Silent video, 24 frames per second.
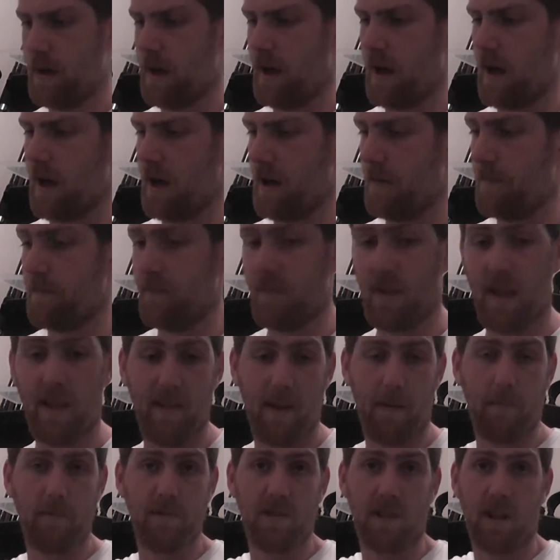and
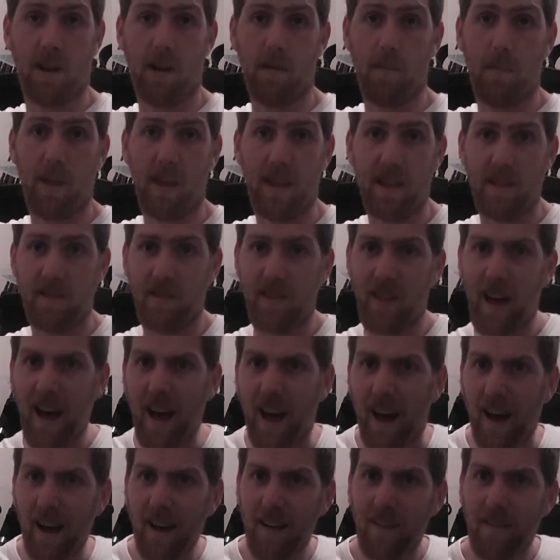that was going to be
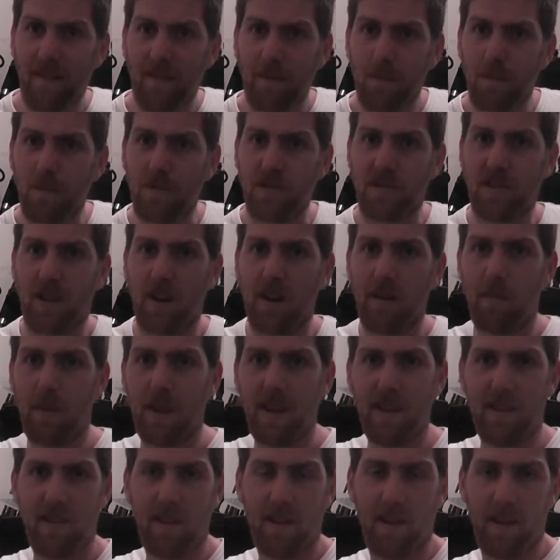
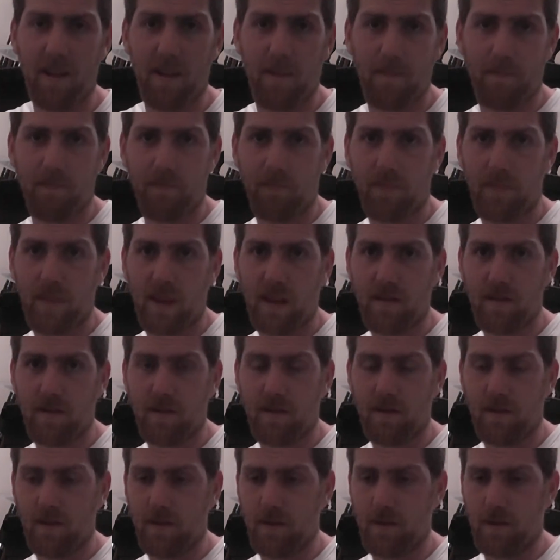the
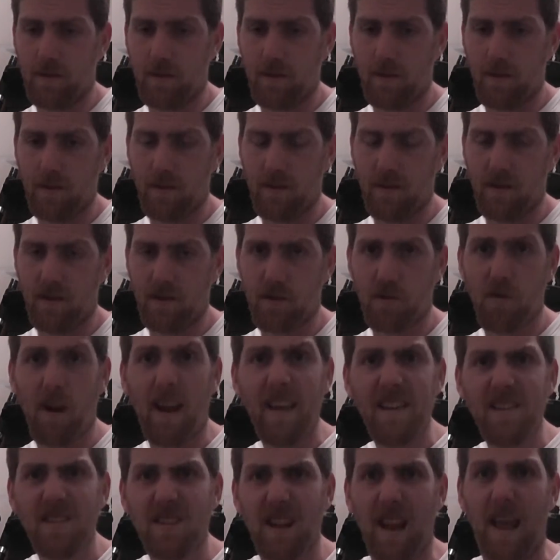
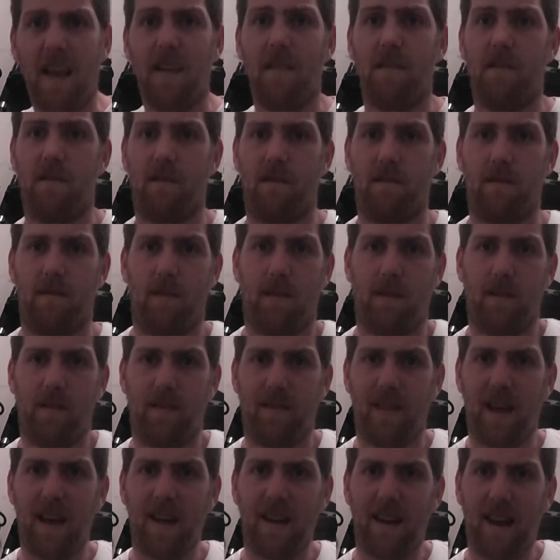trace length,
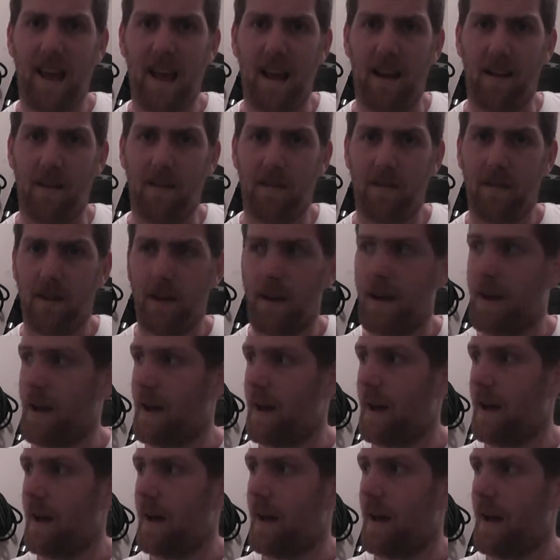that length,
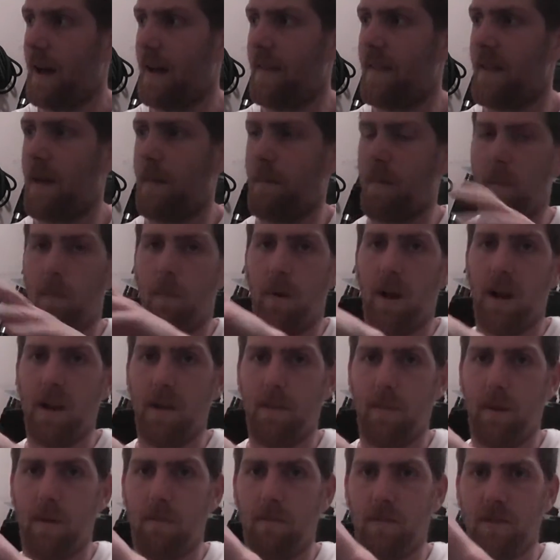and then my
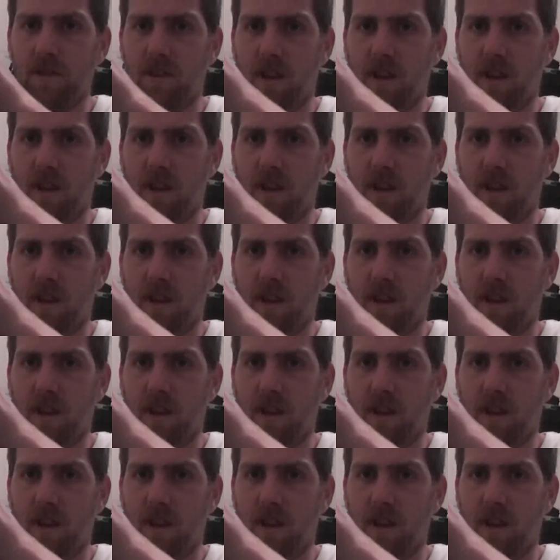poly bead was